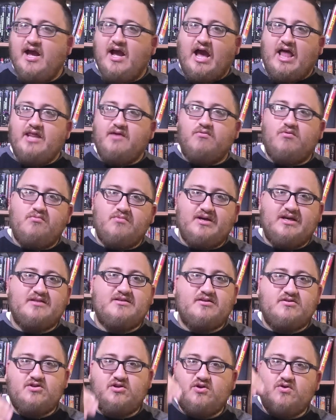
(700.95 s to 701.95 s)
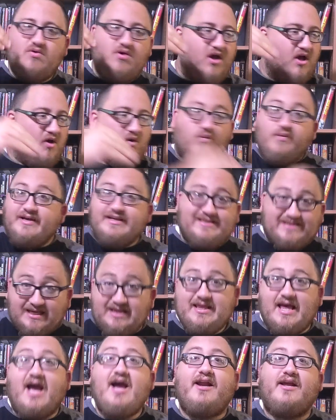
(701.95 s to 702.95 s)
and then when we get to 2, we
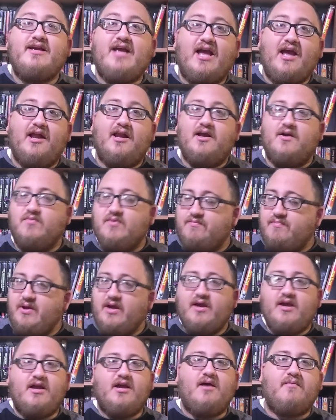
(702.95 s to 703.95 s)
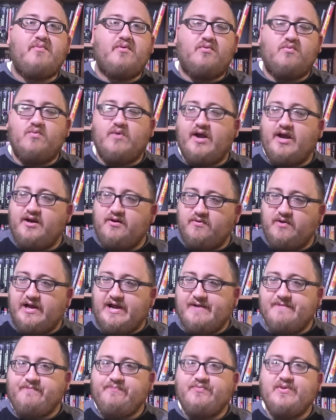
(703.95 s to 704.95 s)
see that again, and we're picking up right away.